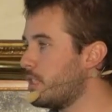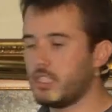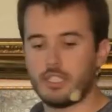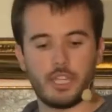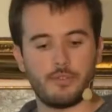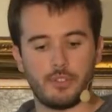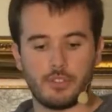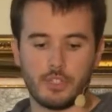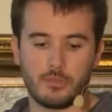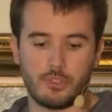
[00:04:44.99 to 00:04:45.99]
I didn't have the
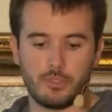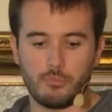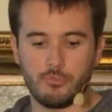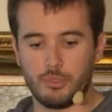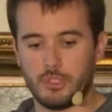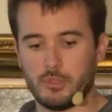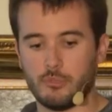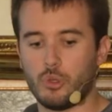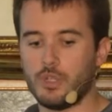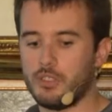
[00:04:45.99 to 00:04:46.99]
time to put in
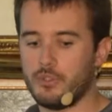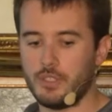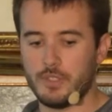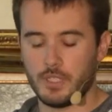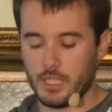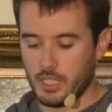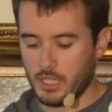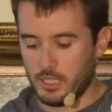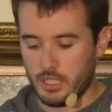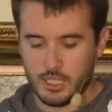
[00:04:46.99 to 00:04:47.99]
more entries.
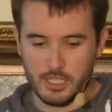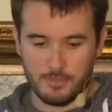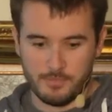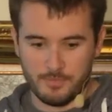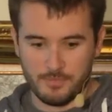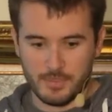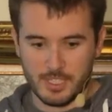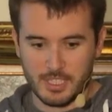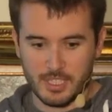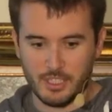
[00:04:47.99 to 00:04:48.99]
I
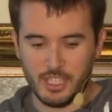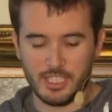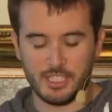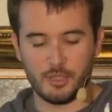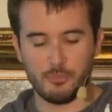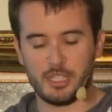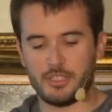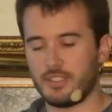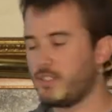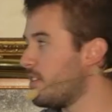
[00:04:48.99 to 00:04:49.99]
only did the
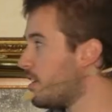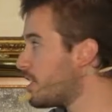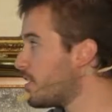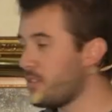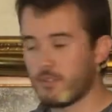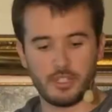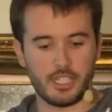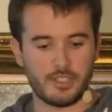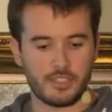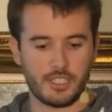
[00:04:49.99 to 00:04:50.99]
measures like 3
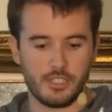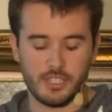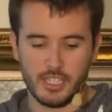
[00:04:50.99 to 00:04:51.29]
days ago.